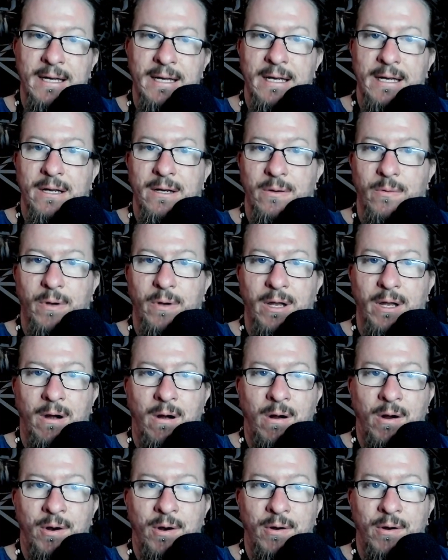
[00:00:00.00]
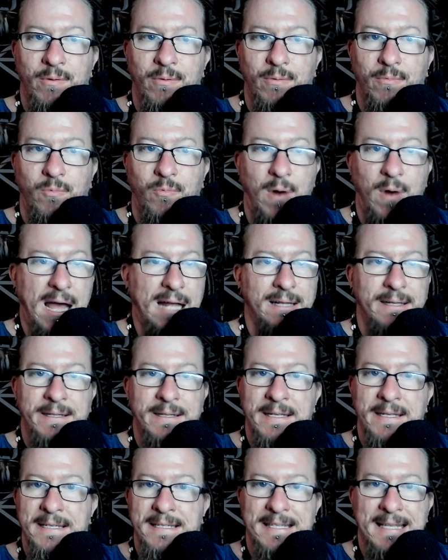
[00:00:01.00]
We are rattling these
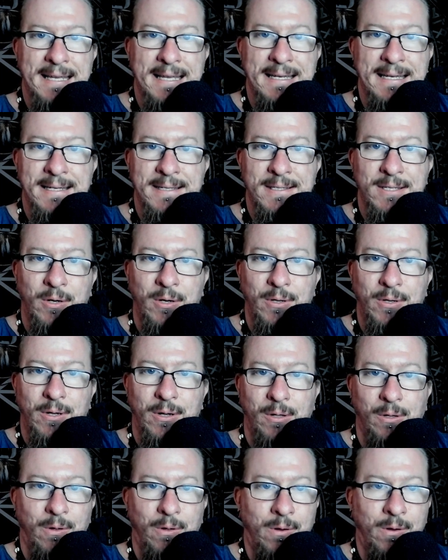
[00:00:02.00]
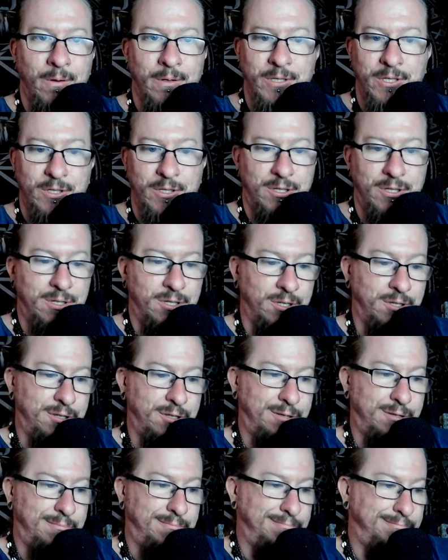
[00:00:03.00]
things along, just just
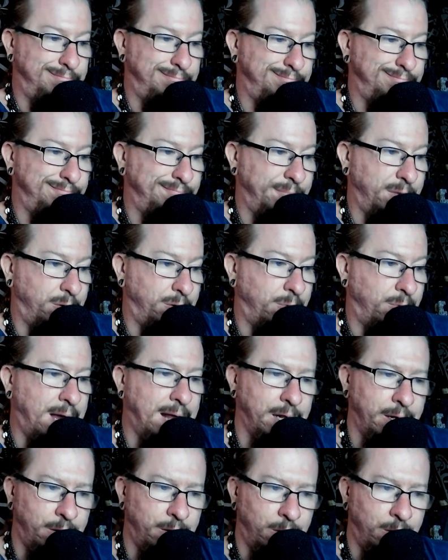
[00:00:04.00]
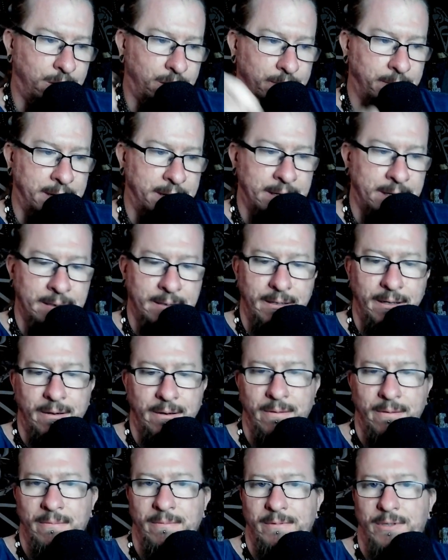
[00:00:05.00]
rattling along, man, you know,
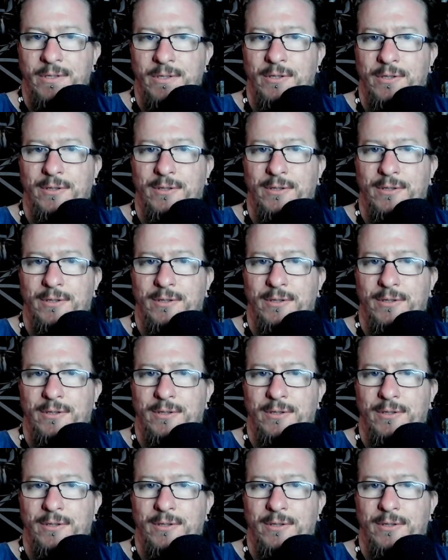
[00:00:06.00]
just